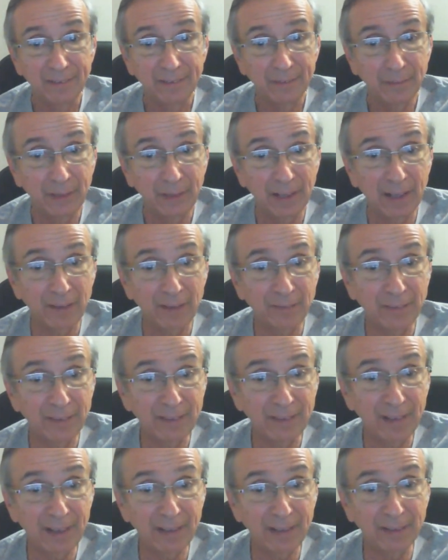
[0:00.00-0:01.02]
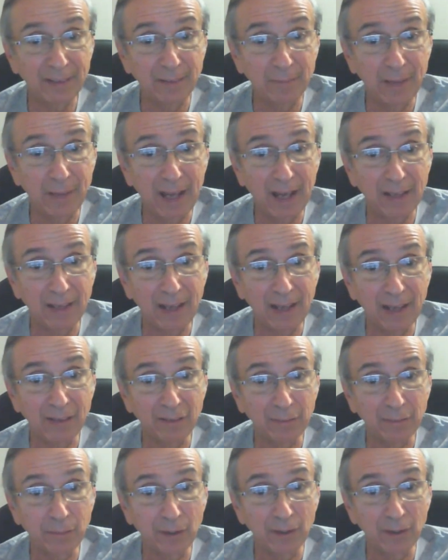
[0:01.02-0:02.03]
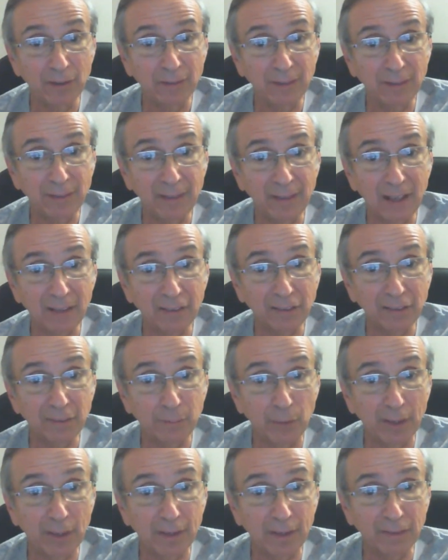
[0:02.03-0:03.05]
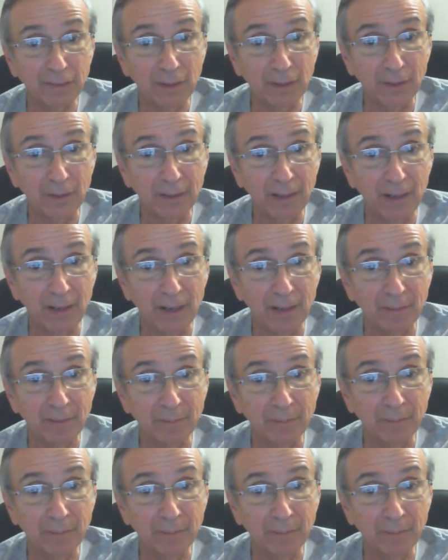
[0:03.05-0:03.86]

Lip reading: we have to take the man at his word that that's what is going on.